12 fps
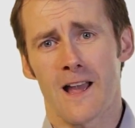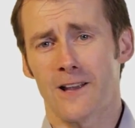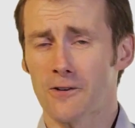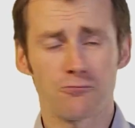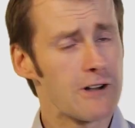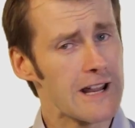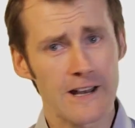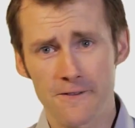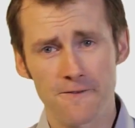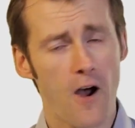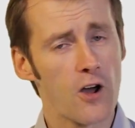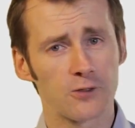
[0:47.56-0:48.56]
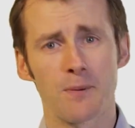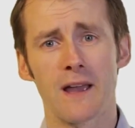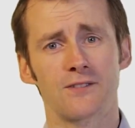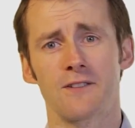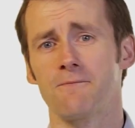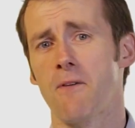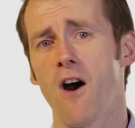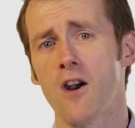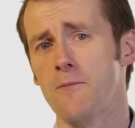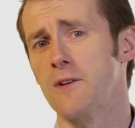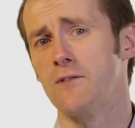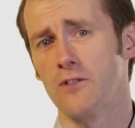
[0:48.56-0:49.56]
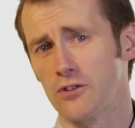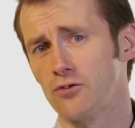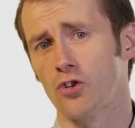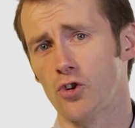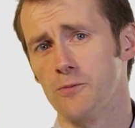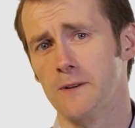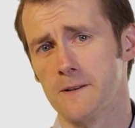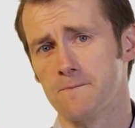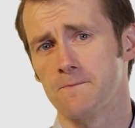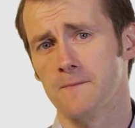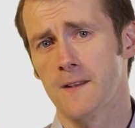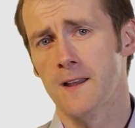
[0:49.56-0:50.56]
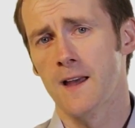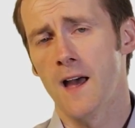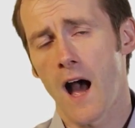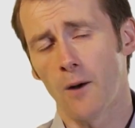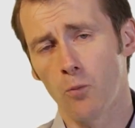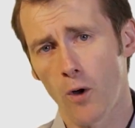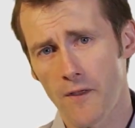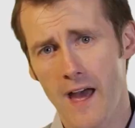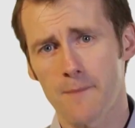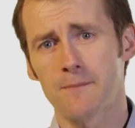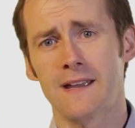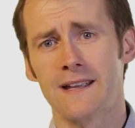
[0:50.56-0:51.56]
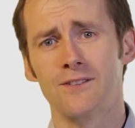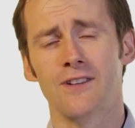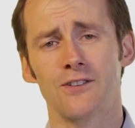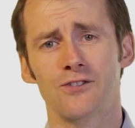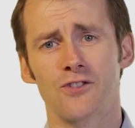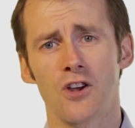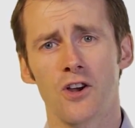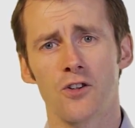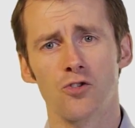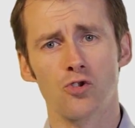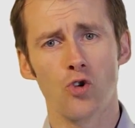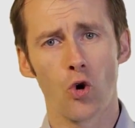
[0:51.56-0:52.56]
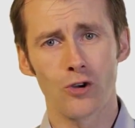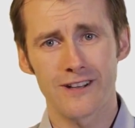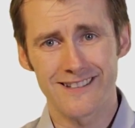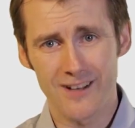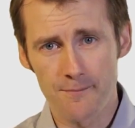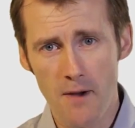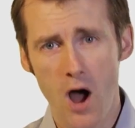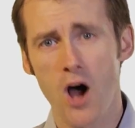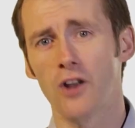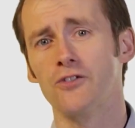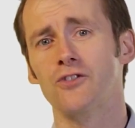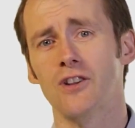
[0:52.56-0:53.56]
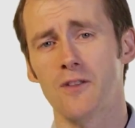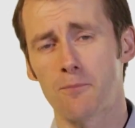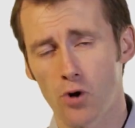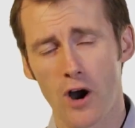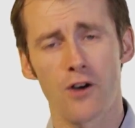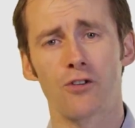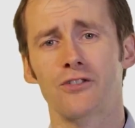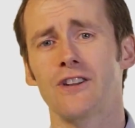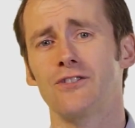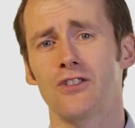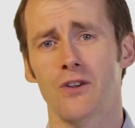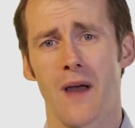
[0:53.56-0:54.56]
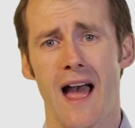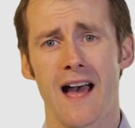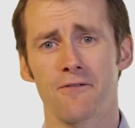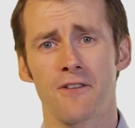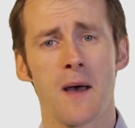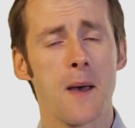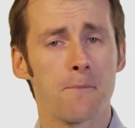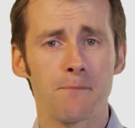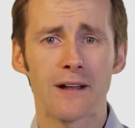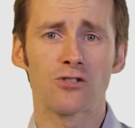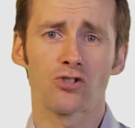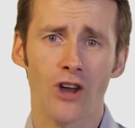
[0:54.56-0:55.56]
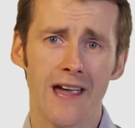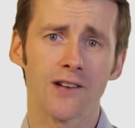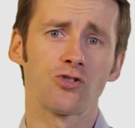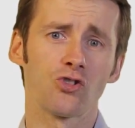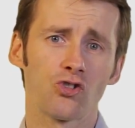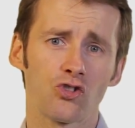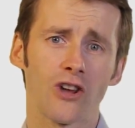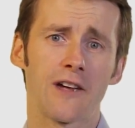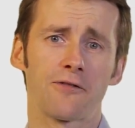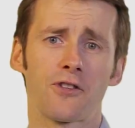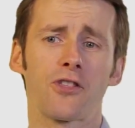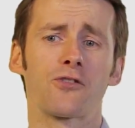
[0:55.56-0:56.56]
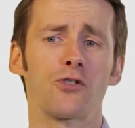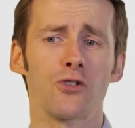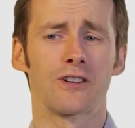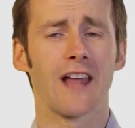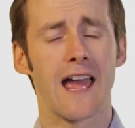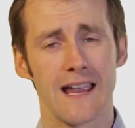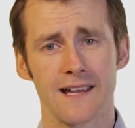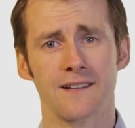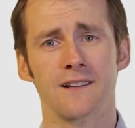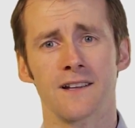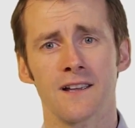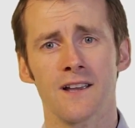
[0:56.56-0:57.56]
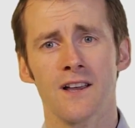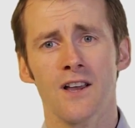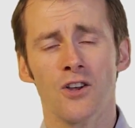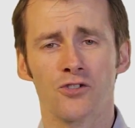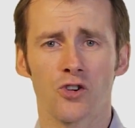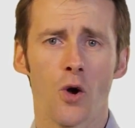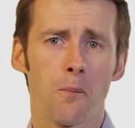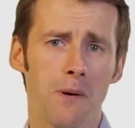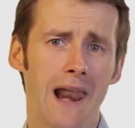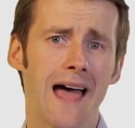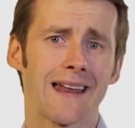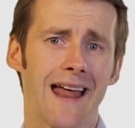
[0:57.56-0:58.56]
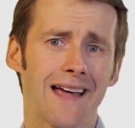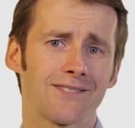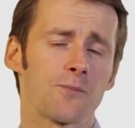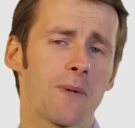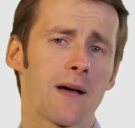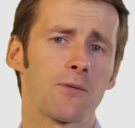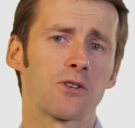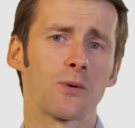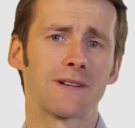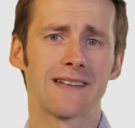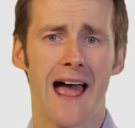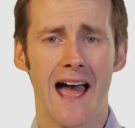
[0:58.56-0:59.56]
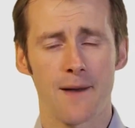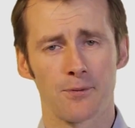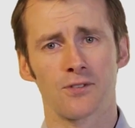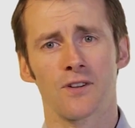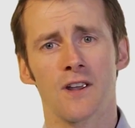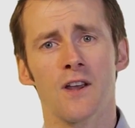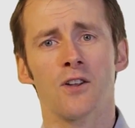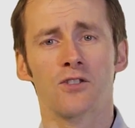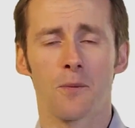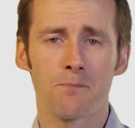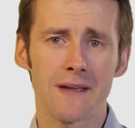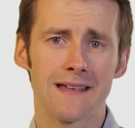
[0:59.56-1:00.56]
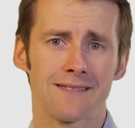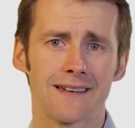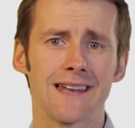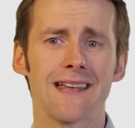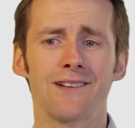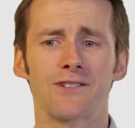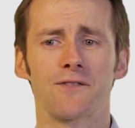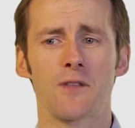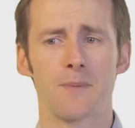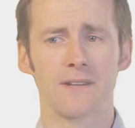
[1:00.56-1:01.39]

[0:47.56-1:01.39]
it's a really fast-paced environment is recruitment. And what that means is that your demands and the priorities that you have may change and shift through the day. So your plan has to be able to adapt to meet the needs of the